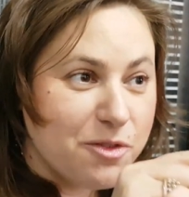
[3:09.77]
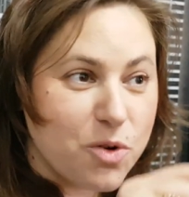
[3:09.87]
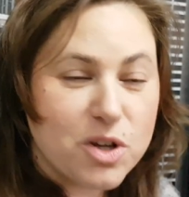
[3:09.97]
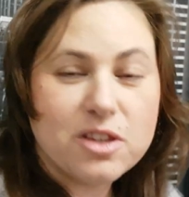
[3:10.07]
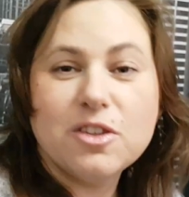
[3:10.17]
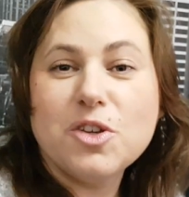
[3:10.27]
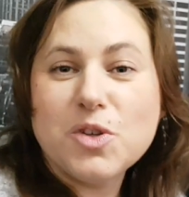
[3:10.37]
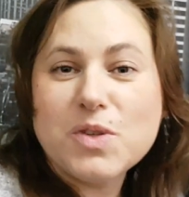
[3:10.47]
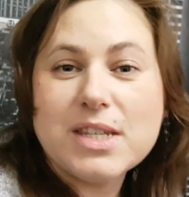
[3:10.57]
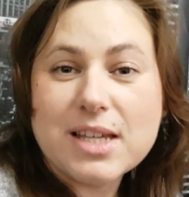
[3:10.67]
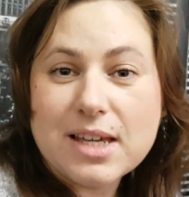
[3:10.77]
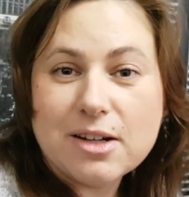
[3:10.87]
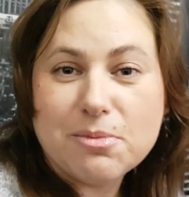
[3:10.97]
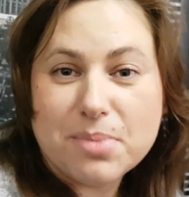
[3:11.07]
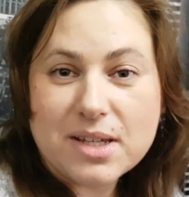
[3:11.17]
what do you see
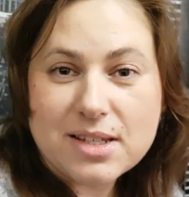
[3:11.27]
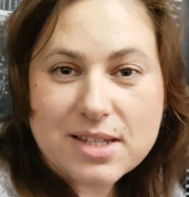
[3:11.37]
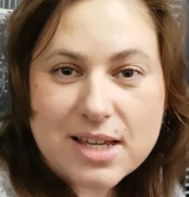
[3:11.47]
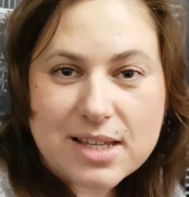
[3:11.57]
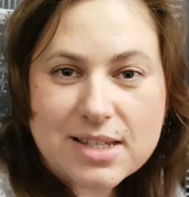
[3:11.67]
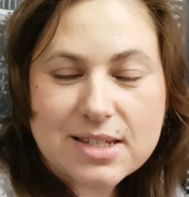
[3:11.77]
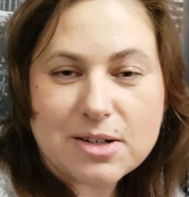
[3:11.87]
on b6,